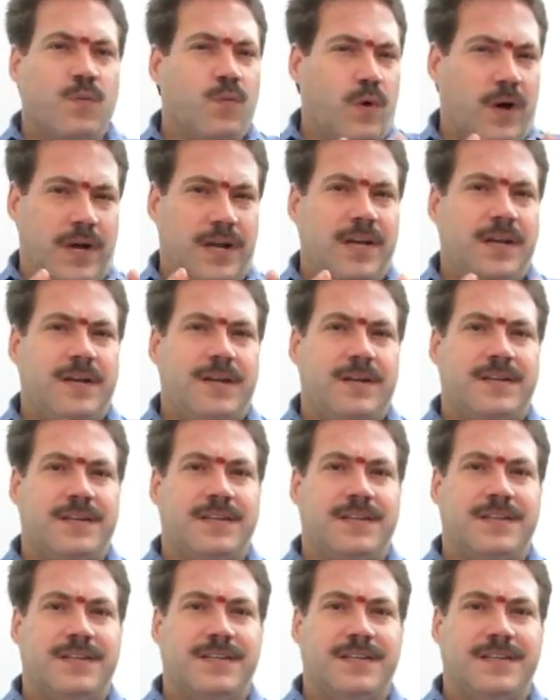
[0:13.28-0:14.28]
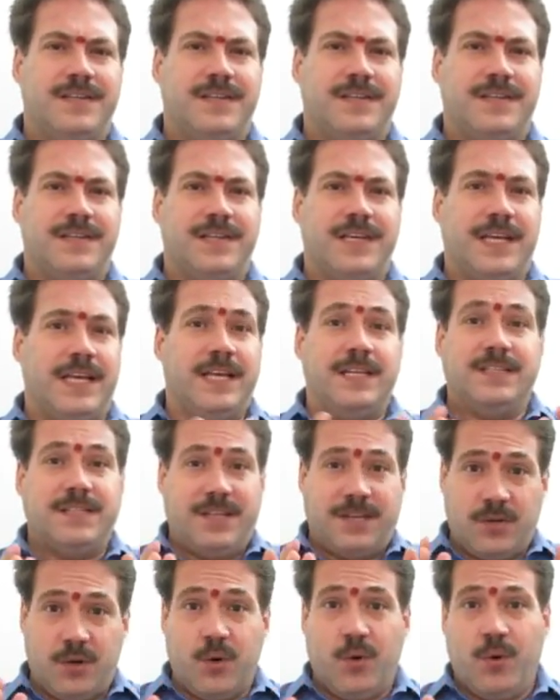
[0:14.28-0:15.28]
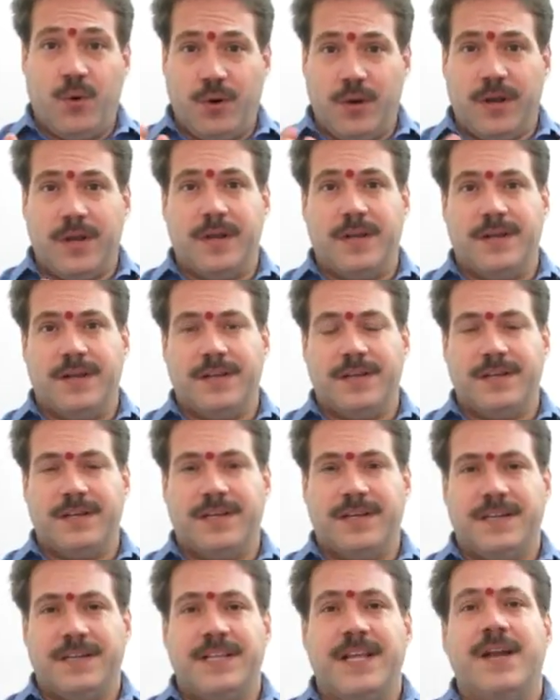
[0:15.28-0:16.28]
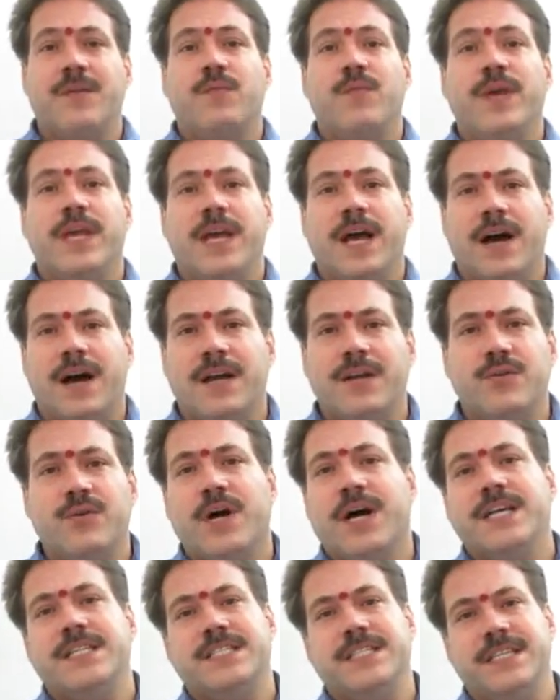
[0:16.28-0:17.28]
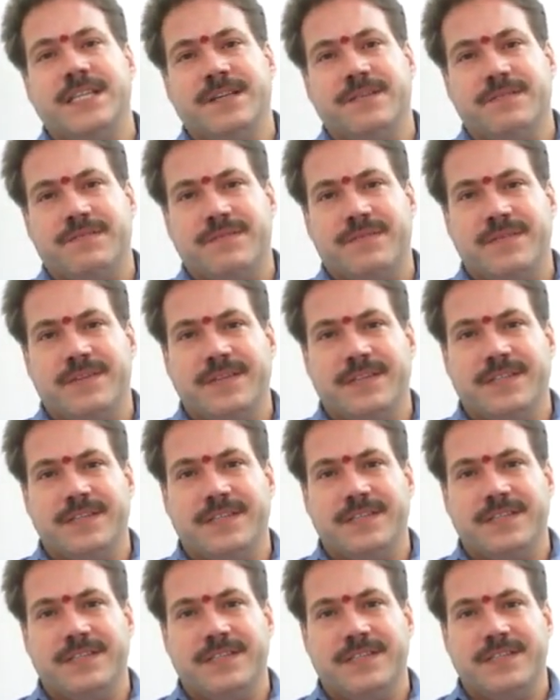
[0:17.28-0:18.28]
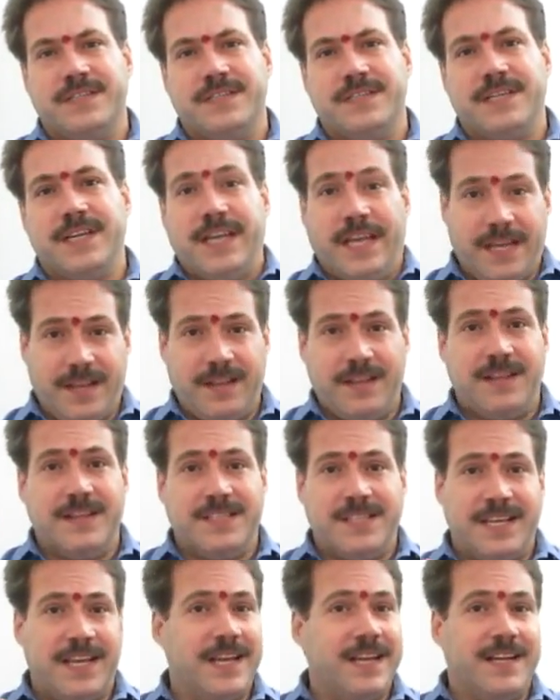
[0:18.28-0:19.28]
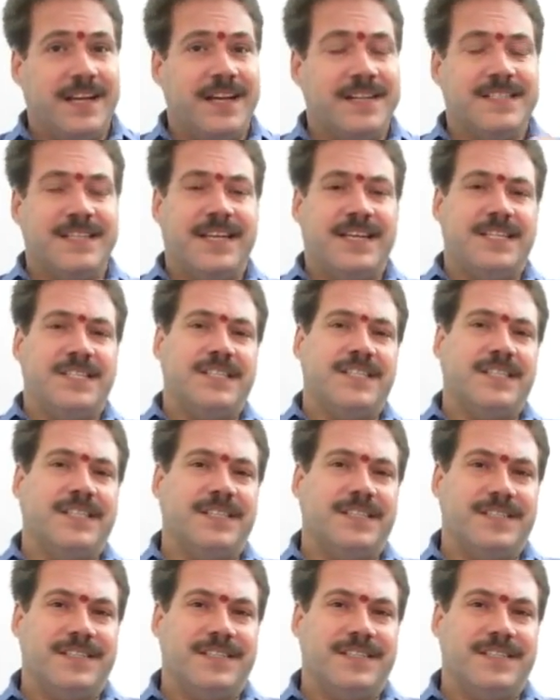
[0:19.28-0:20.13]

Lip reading: What is the goal that we are to achieve in this incarnation?